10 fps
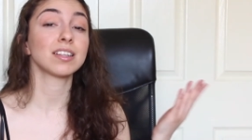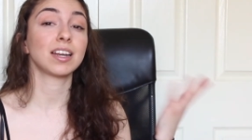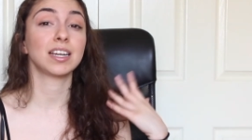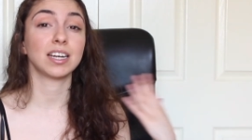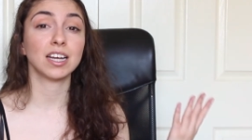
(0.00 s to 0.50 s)
that
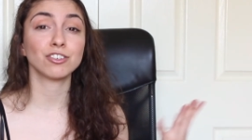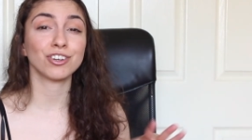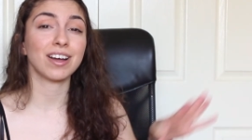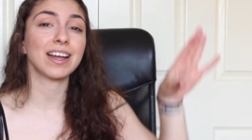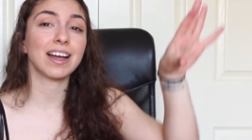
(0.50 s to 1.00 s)
I need a headshot,
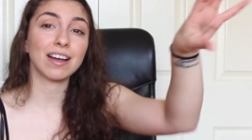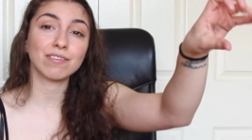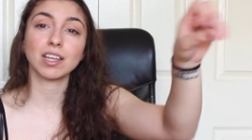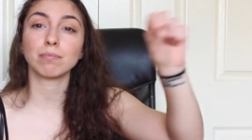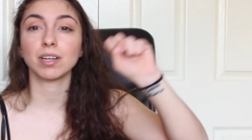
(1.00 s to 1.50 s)
I have
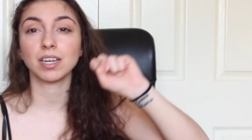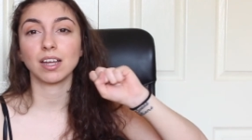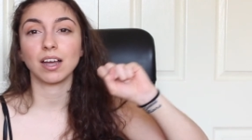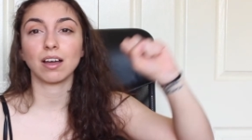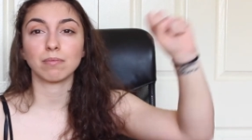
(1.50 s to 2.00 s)
that
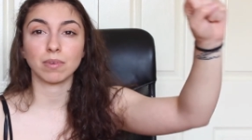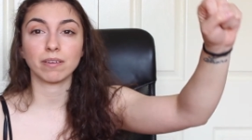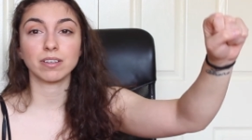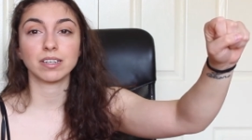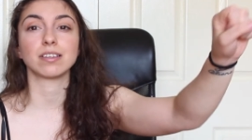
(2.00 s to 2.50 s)
money at my
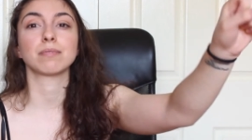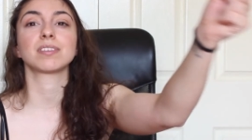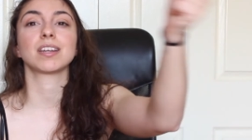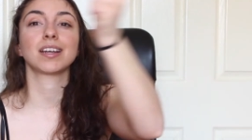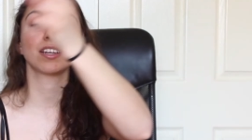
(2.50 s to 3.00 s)
fingertips
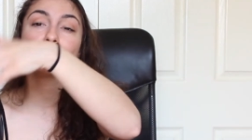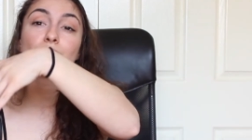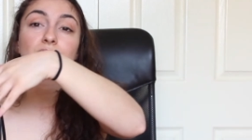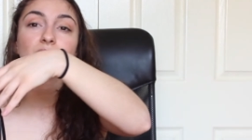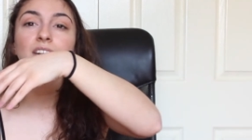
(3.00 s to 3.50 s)
and I can
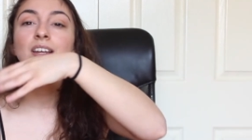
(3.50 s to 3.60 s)
use it.